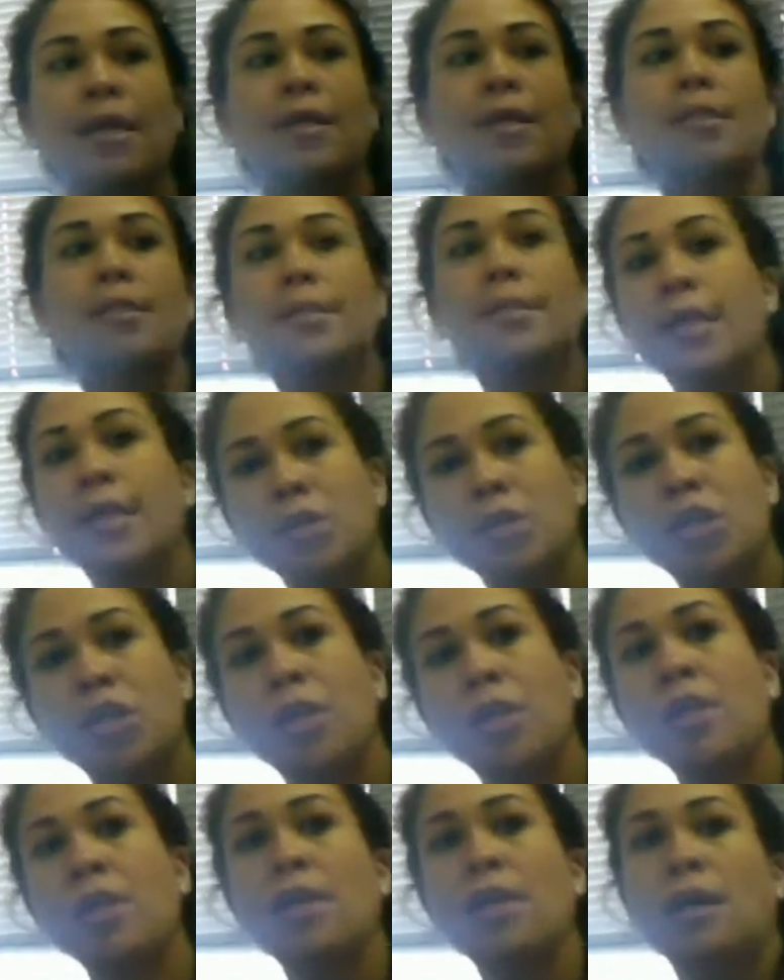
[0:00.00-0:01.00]
a
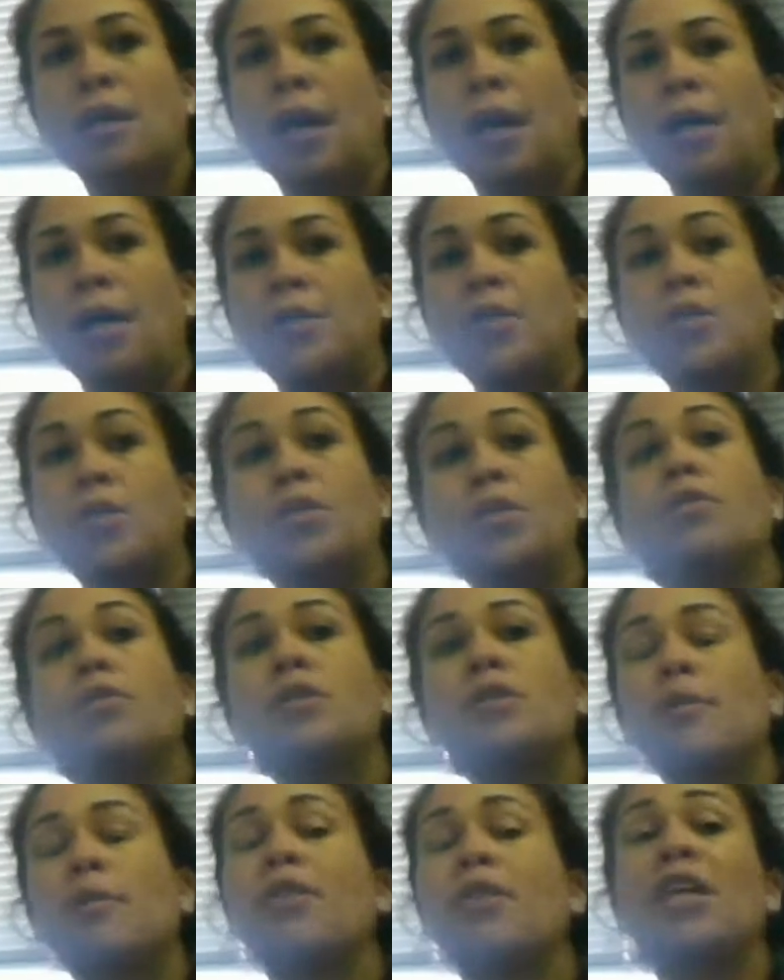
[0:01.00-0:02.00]
decision to do
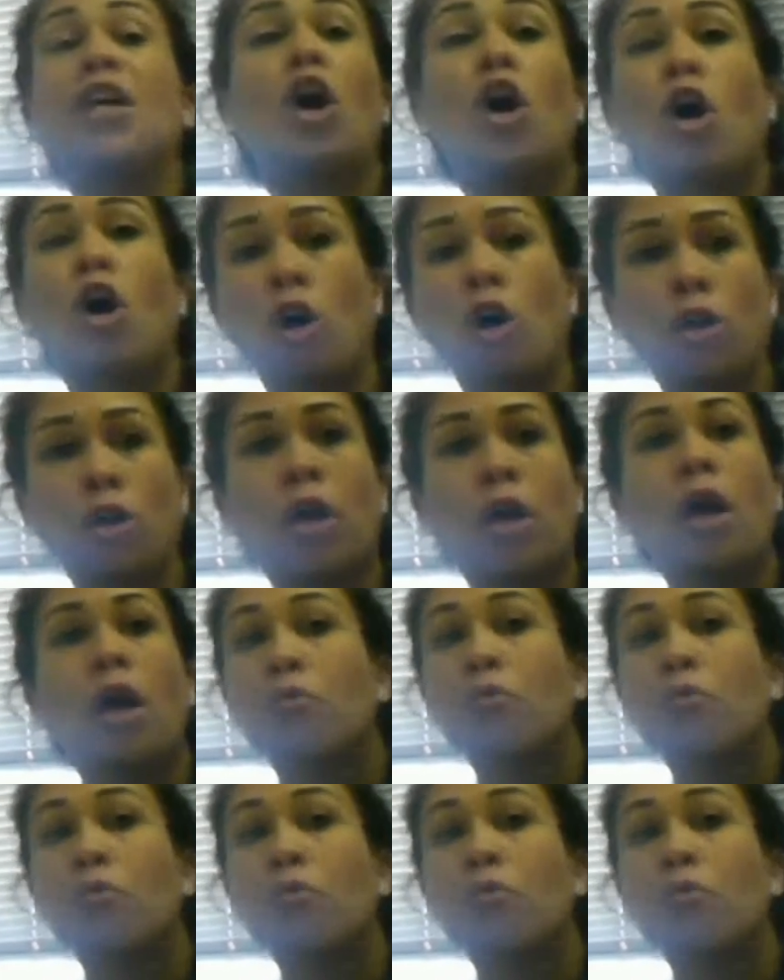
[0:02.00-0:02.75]
something hard.